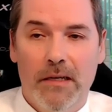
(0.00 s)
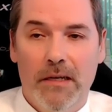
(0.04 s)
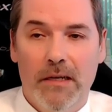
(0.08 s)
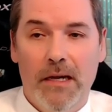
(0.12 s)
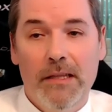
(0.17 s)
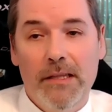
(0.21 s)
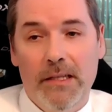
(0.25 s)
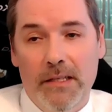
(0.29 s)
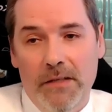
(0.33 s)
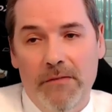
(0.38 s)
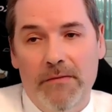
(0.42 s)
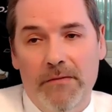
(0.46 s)

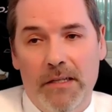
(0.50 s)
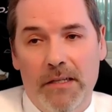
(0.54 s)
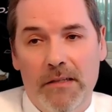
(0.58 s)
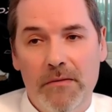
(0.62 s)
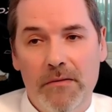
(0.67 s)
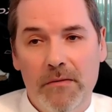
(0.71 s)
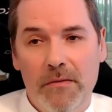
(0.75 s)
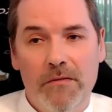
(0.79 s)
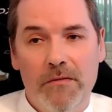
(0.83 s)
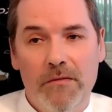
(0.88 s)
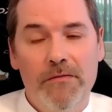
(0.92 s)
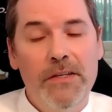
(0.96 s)
And
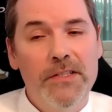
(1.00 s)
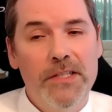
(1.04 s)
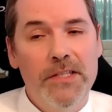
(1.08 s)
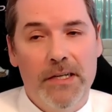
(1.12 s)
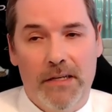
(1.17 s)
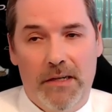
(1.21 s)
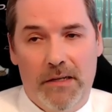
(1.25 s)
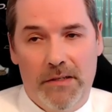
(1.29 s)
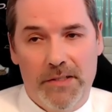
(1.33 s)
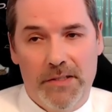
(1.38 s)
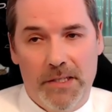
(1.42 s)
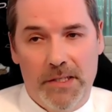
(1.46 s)
even
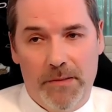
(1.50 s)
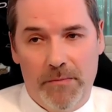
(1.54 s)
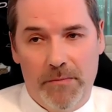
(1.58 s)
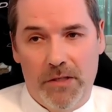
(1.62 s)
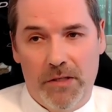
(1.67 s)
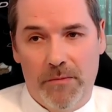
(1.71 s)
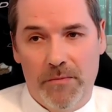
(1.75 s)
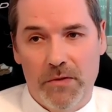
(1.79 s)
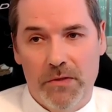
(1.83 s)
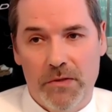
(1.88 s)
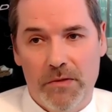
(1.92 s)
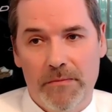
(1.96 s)
physical
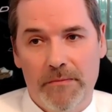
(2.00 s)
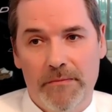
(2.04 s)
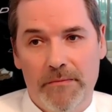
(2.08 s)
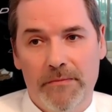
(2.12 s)
symptoms.